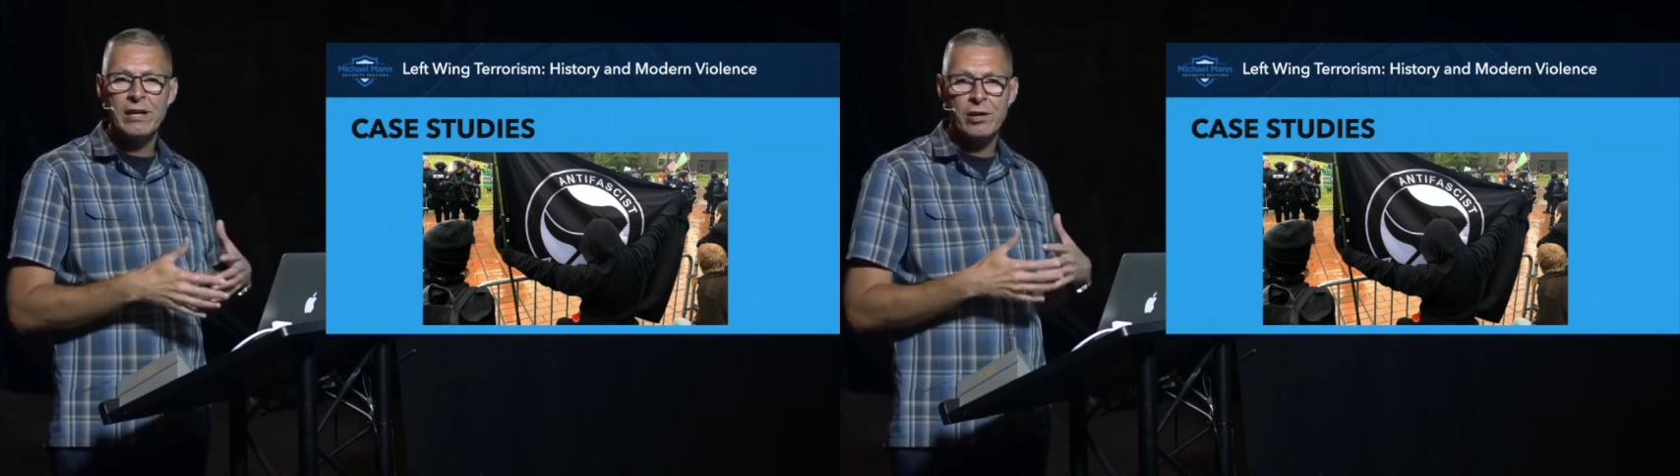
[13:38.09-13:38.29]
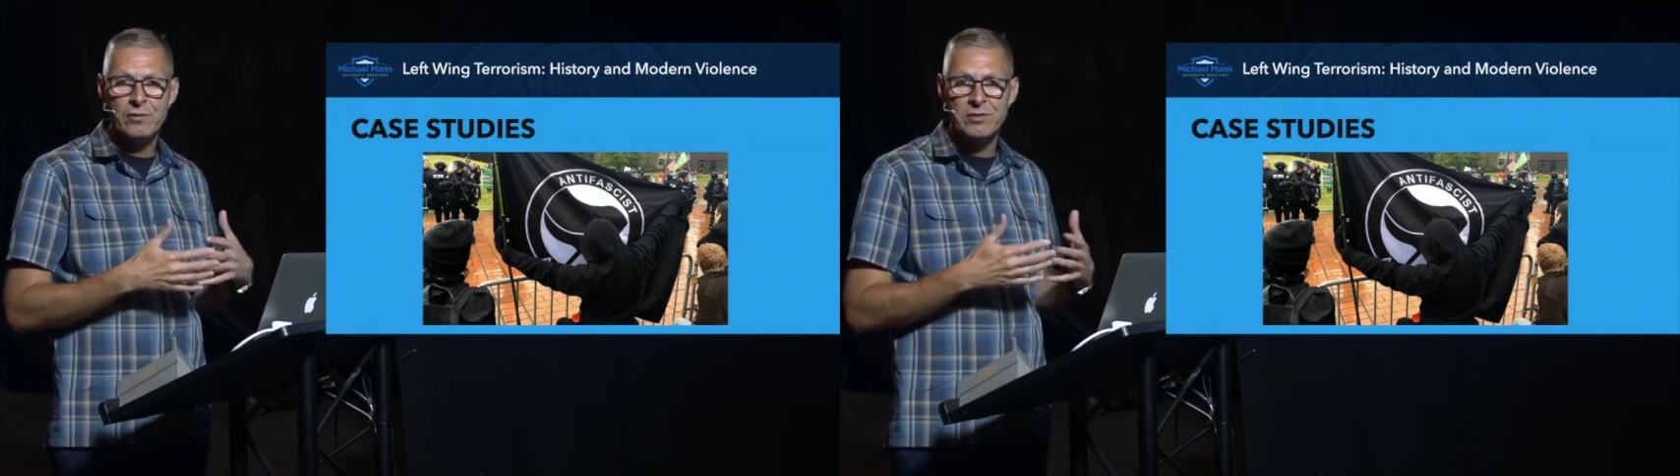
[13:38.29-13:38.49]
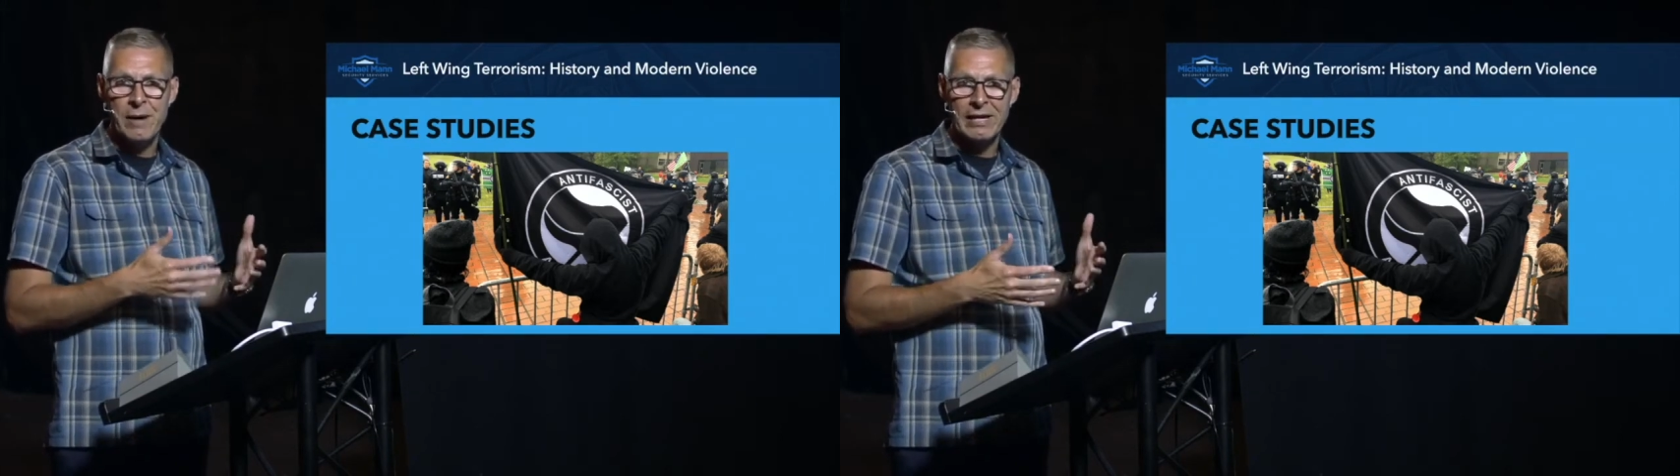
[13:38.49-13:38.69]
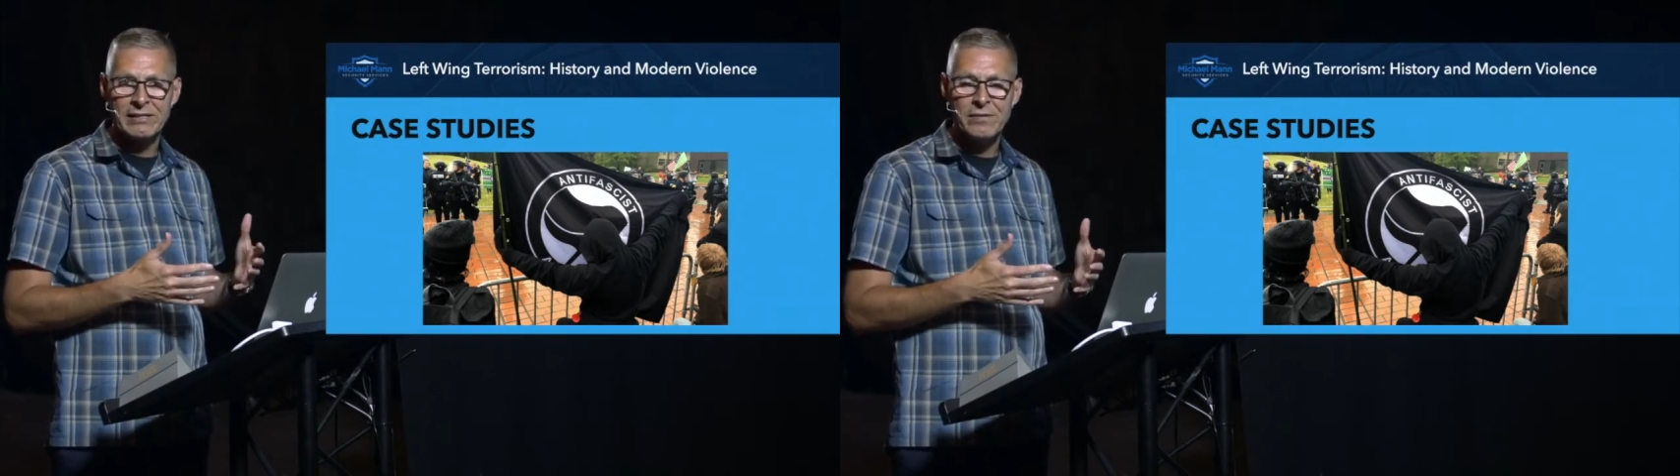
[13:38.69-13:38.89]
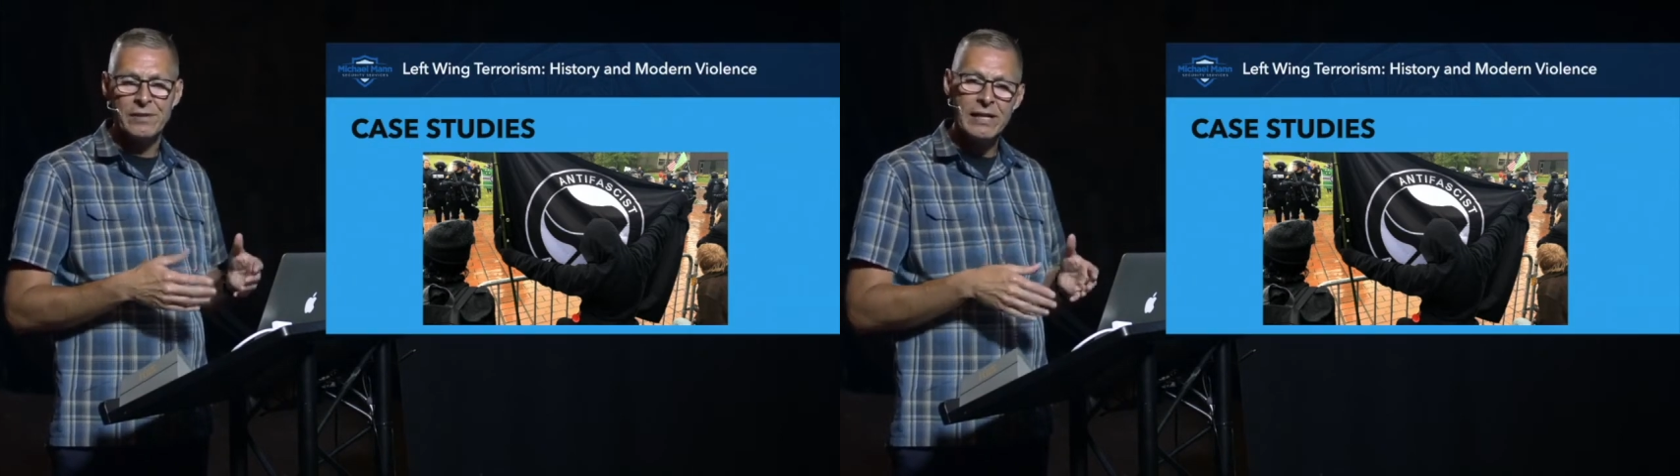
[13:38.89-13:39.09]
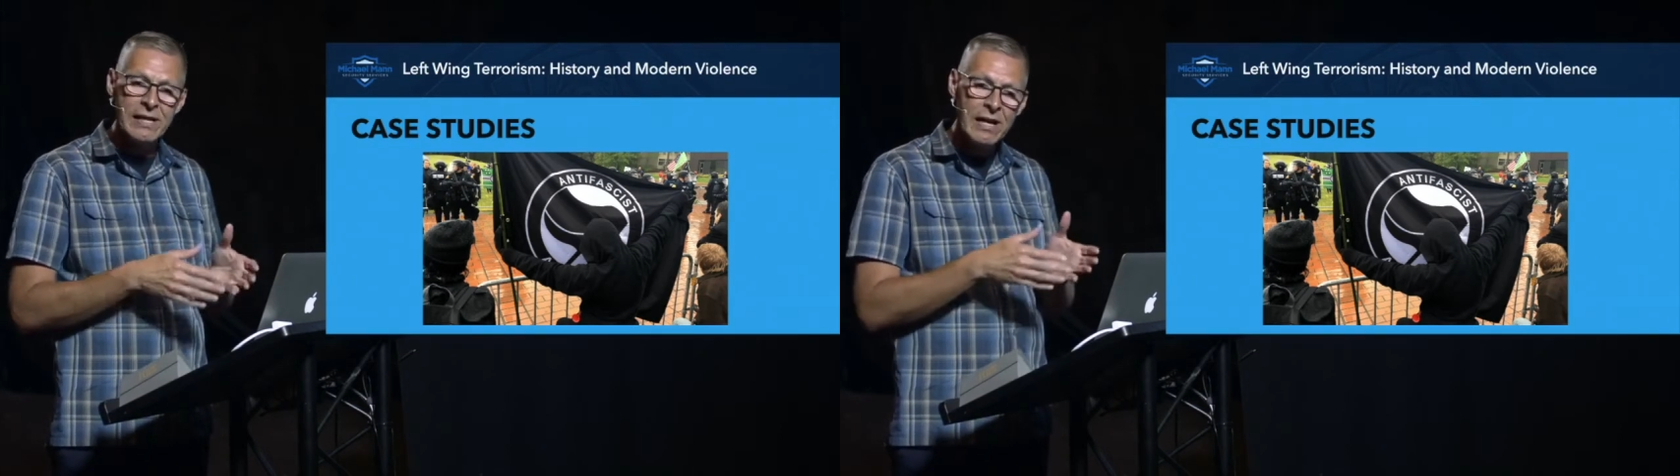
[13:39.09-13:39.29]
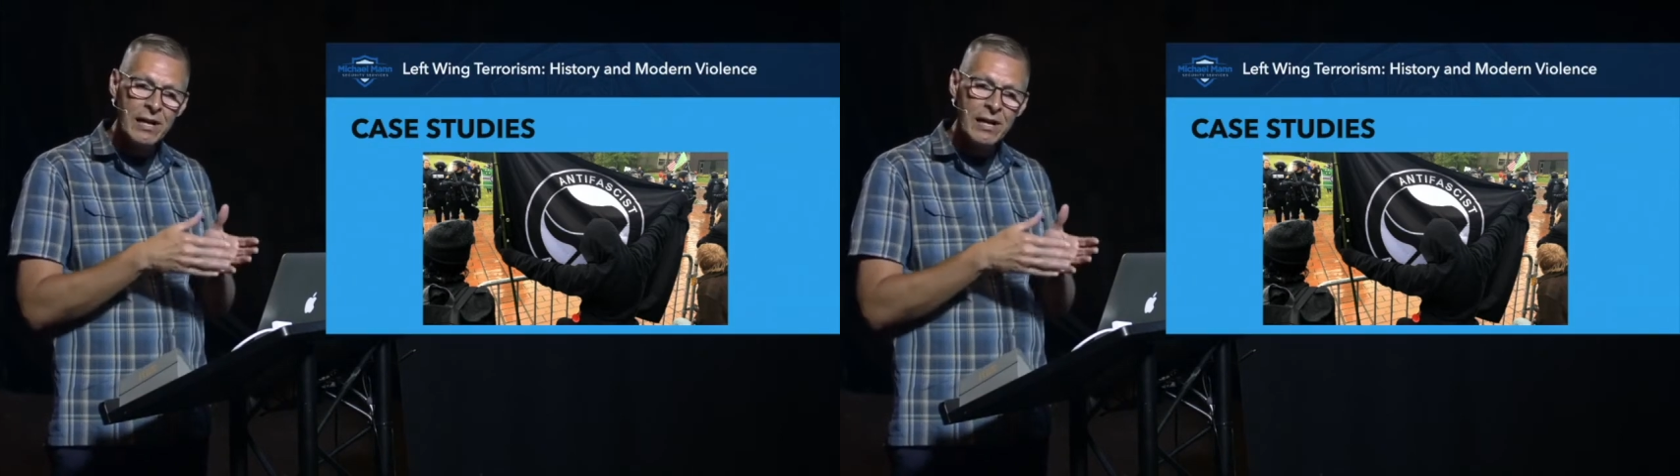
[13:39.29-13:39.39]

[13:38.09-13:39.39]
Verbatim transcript: terrorism activity